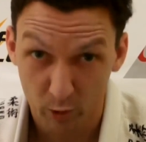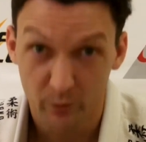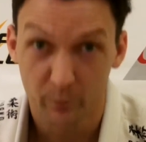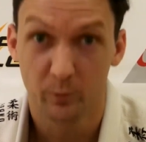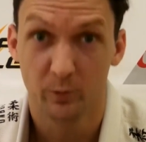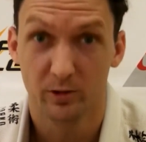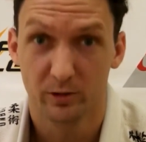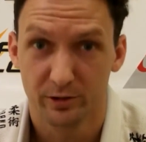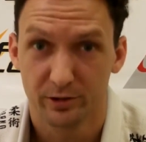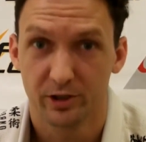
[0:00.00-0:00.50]

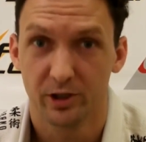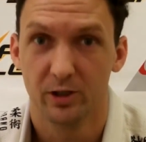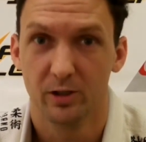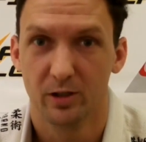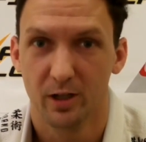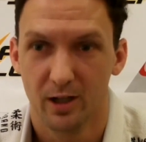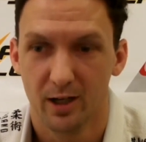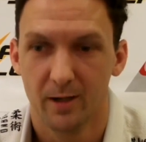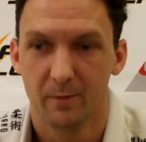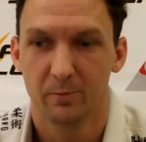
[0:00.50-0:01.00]

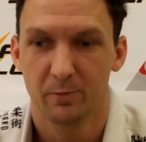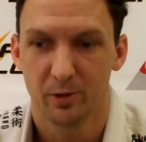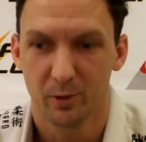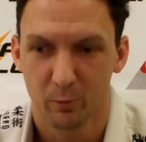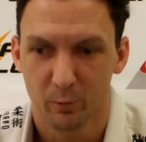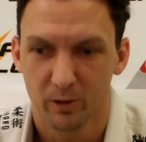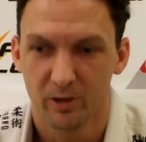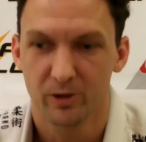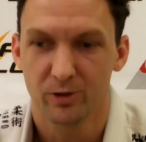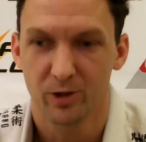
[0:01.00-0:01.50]
Okay.
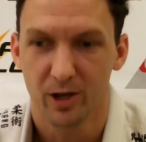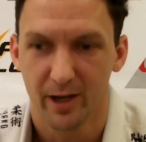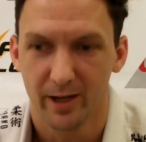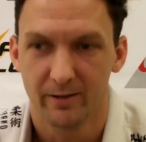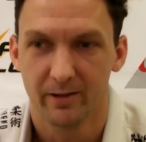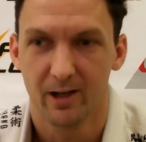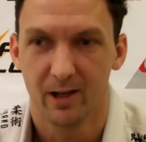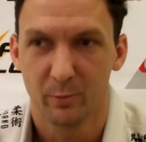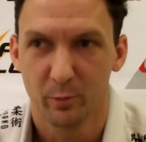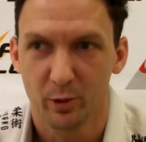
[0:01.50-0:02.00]
So we're going
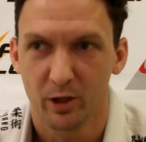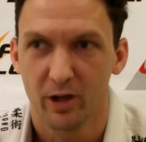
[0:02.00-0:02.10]
to try